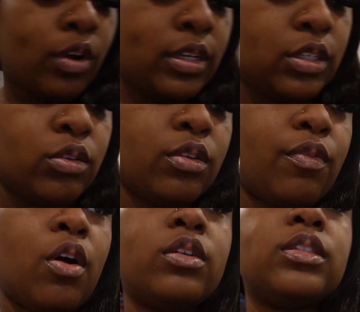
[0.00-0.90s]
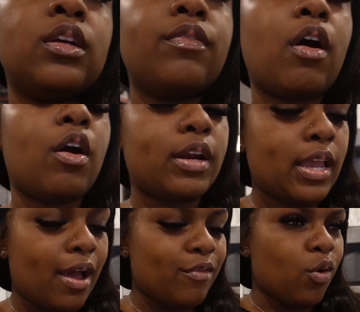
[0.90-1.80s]
crazy on the fall stuff. I already
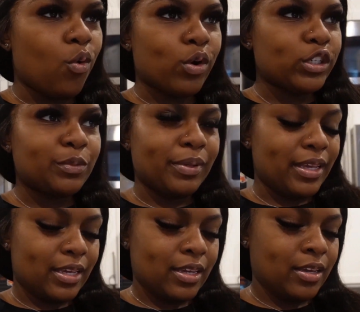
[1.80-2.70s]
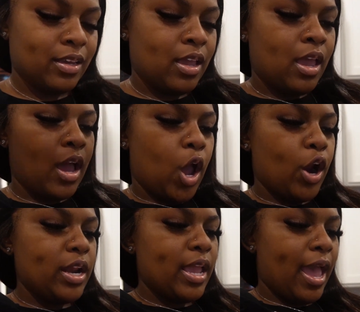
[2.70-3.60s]
have an orange blanket. I
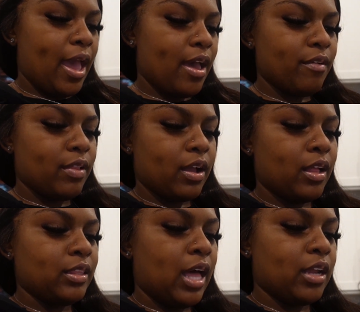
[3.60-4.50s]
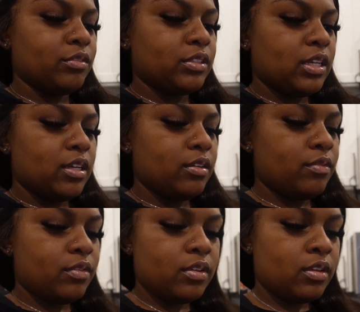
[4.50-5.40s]
already have like a lot of stuff.
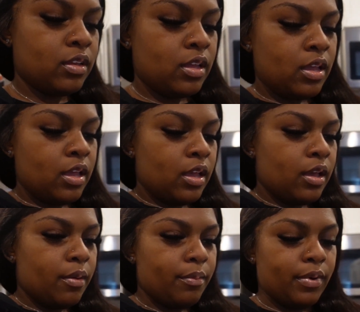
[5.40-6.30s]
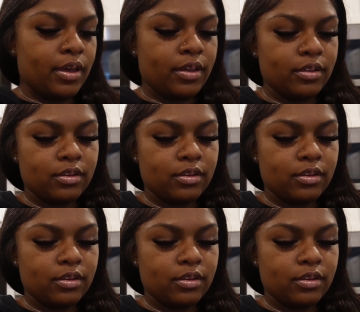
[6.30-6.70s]
But